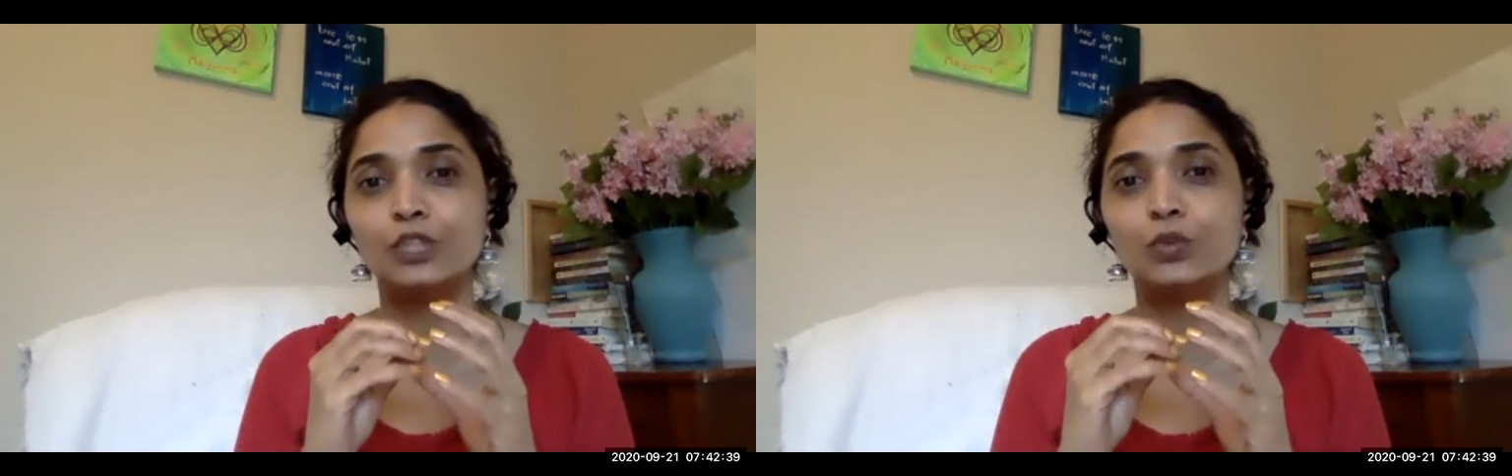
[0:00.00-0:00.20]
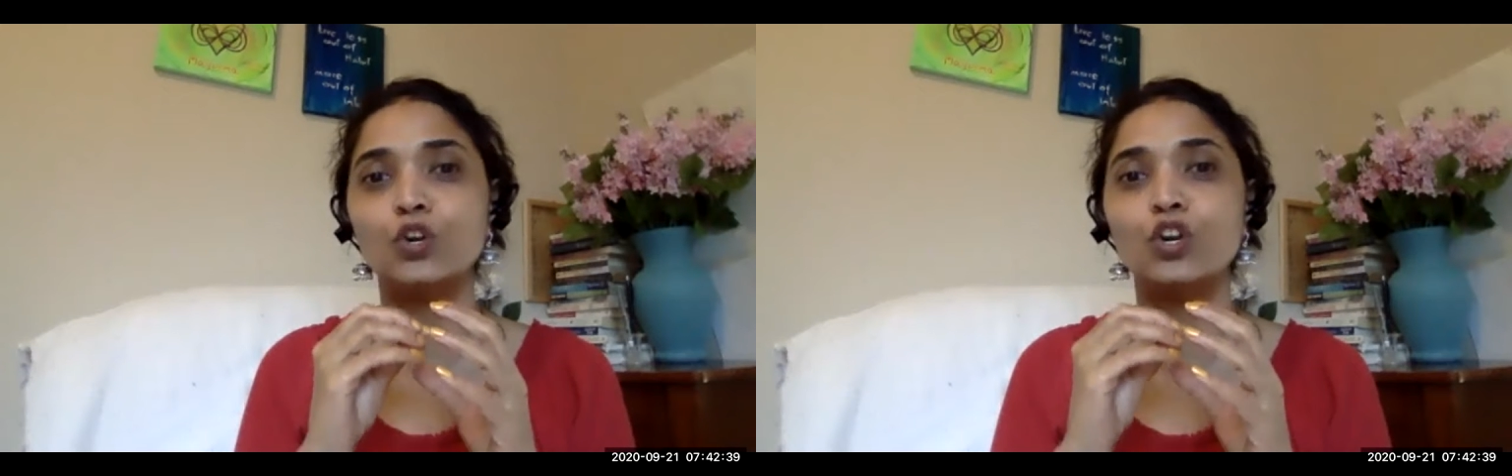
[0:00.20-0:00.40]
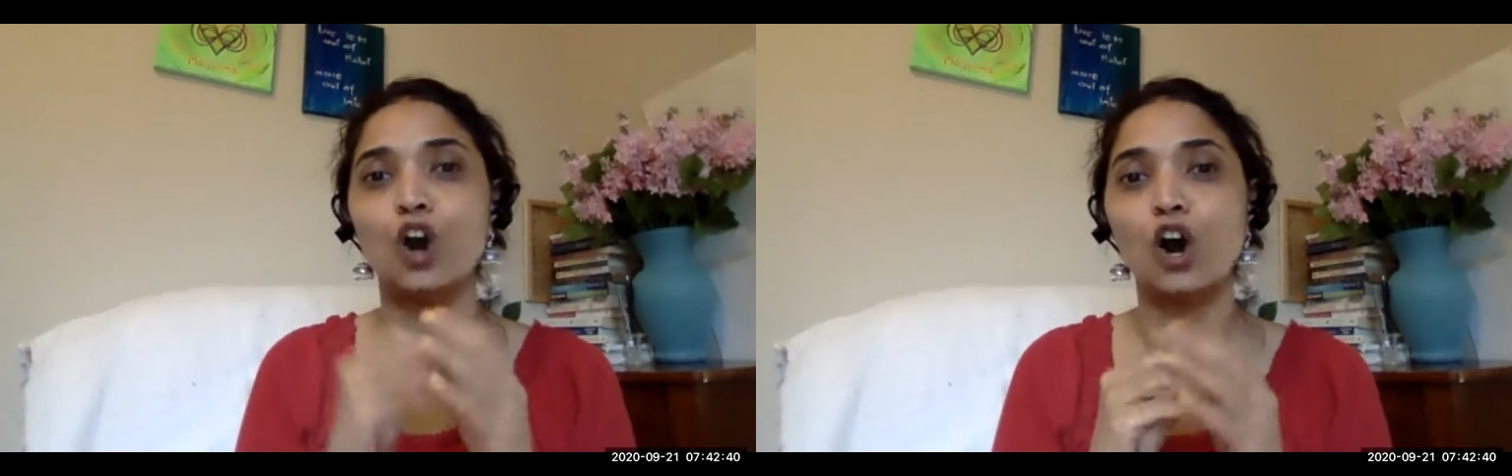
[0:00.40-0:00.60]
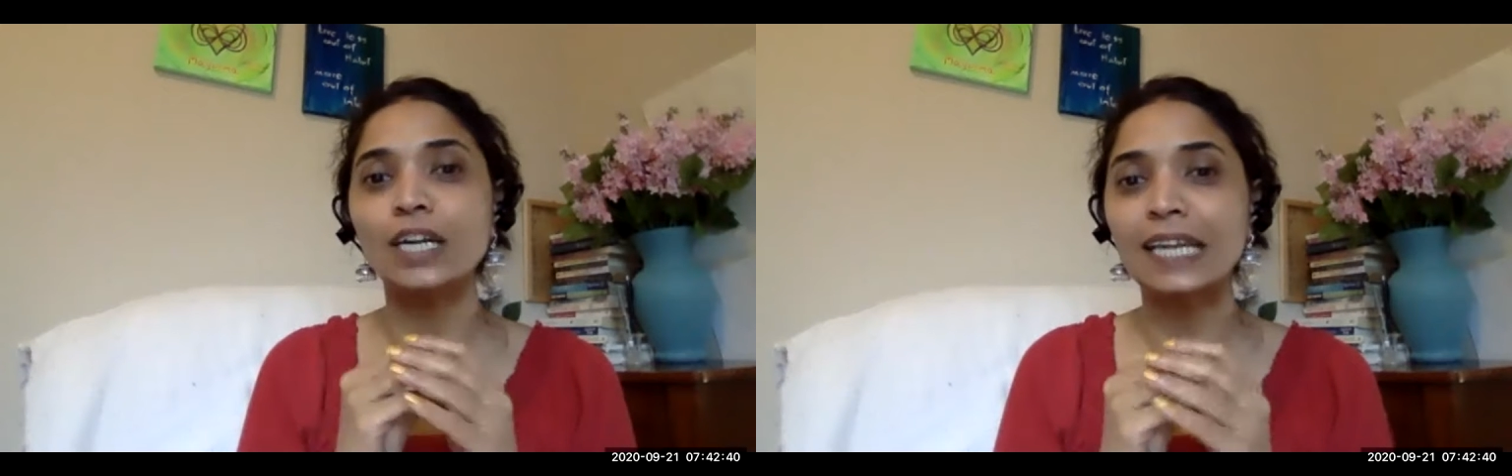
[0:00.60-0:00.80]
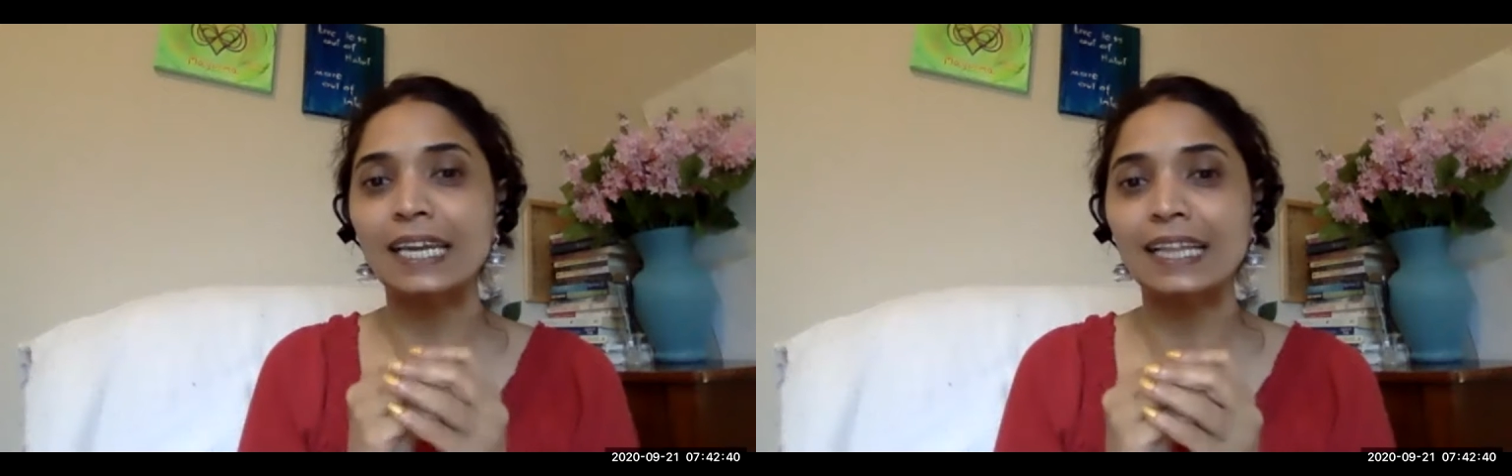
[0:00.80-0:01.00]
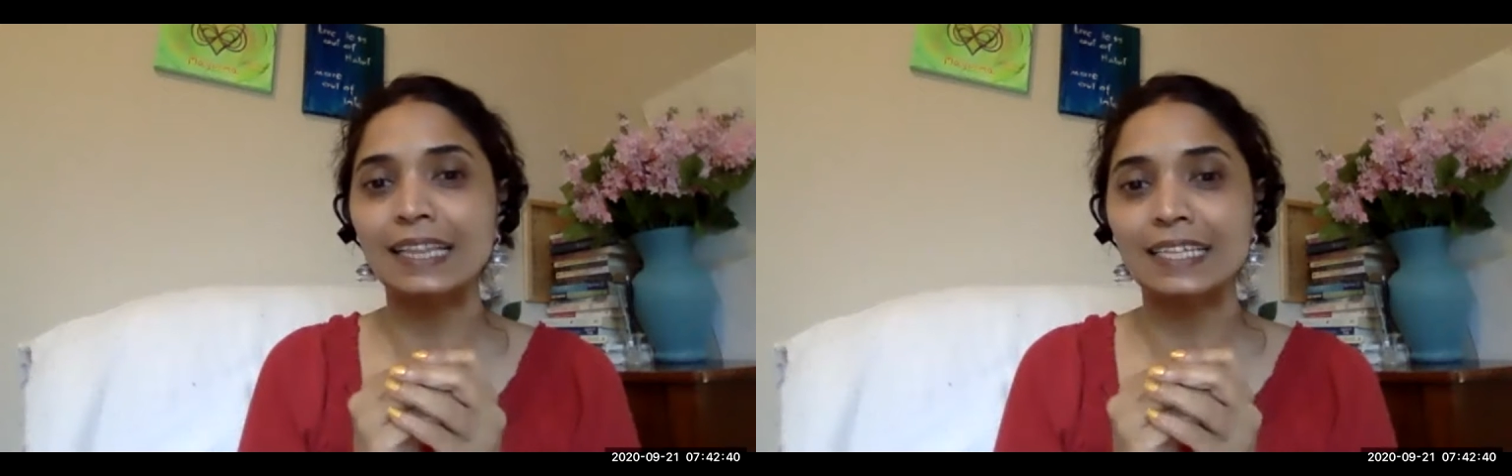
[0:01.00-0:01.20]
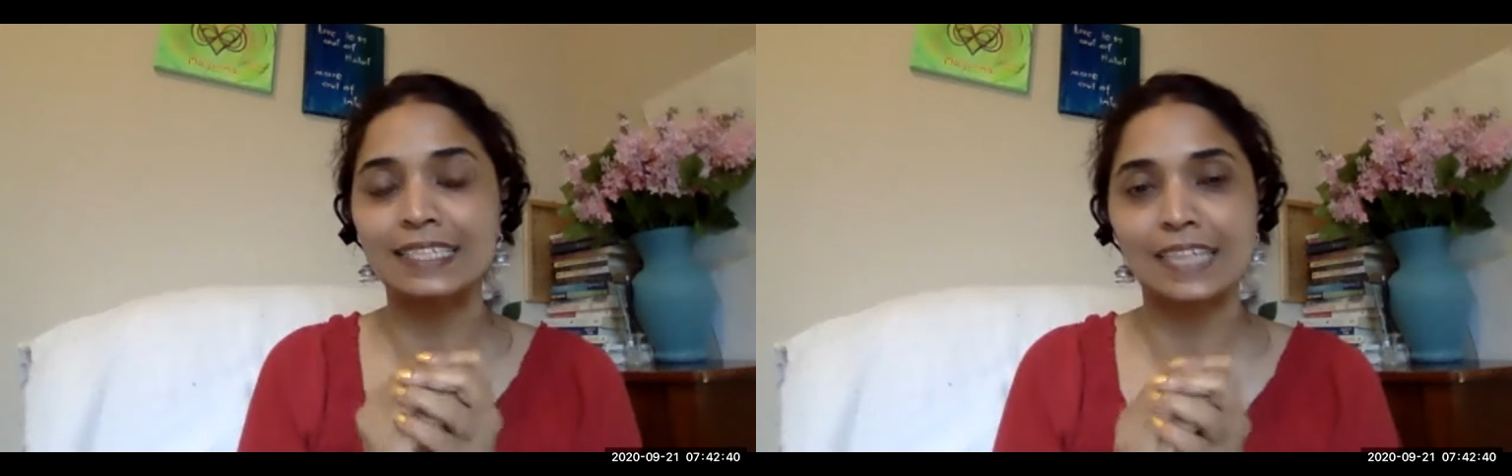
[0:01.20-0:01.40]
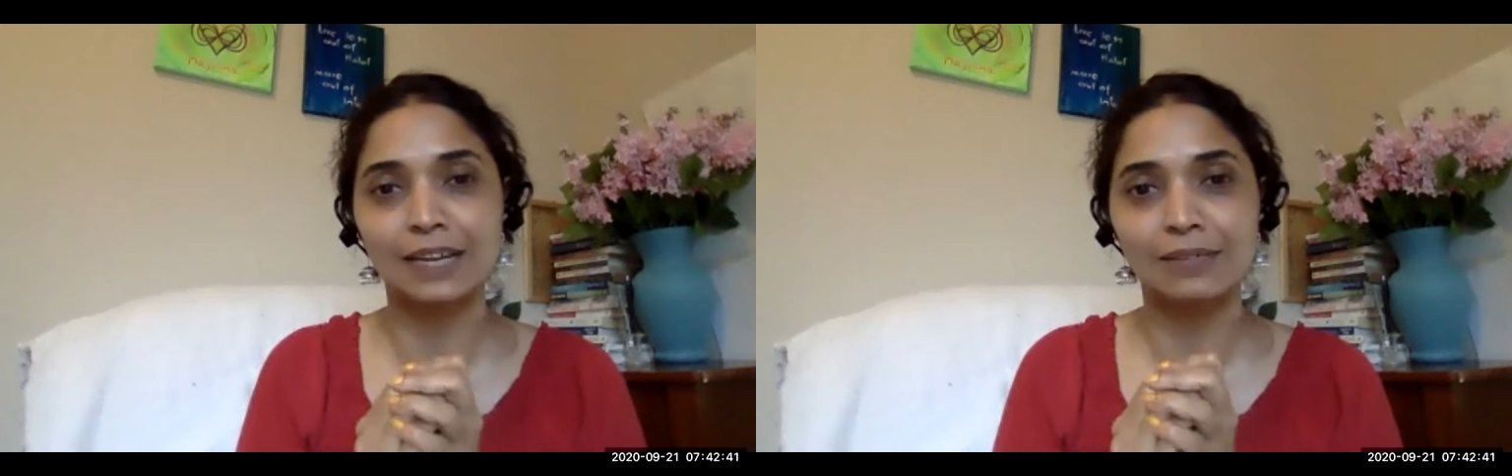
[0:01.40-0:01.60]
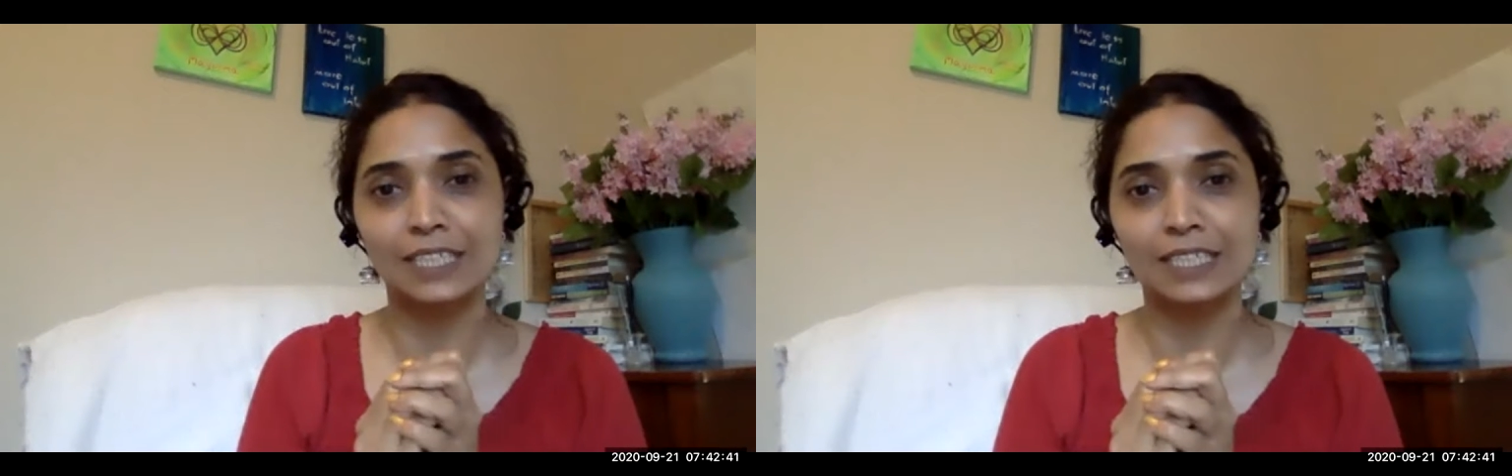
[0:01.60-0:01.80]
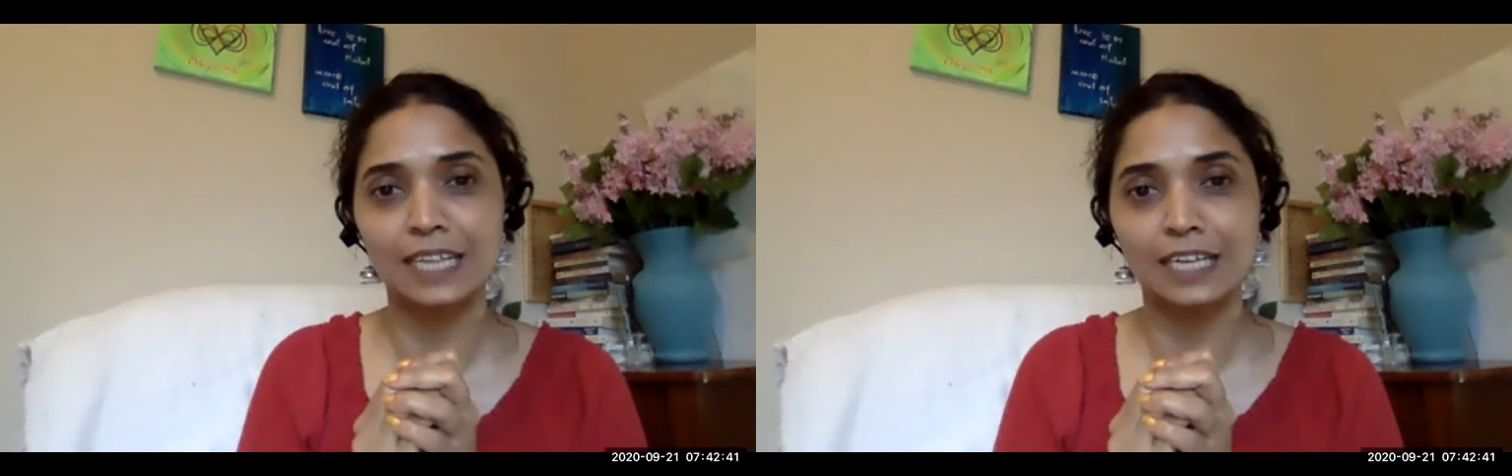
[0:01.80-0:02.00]
to not kill that cell which
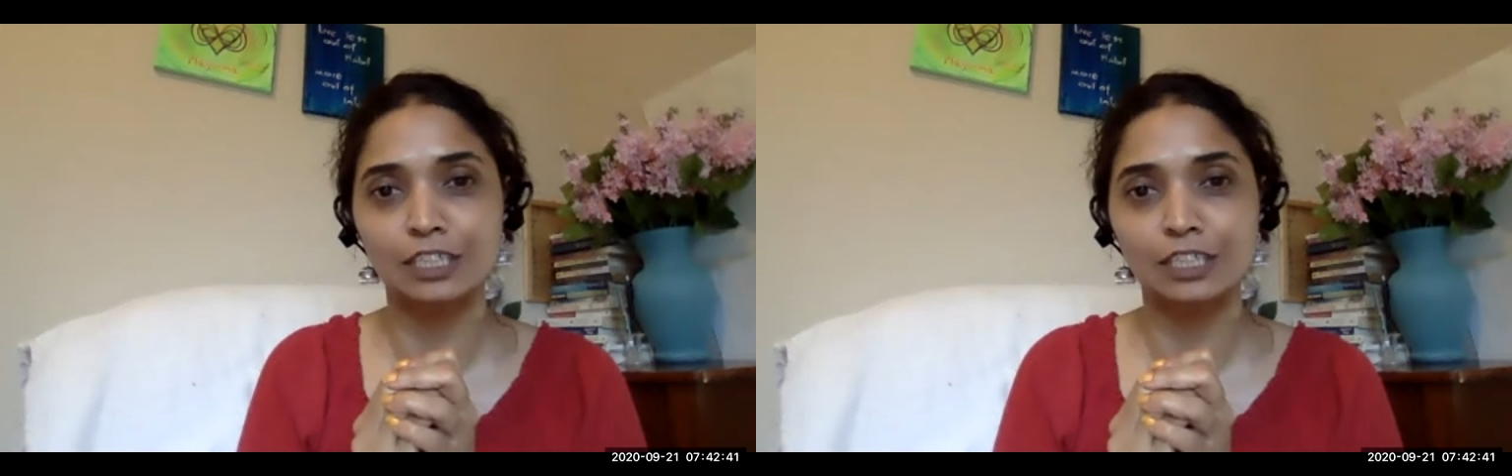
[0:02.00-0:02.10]
has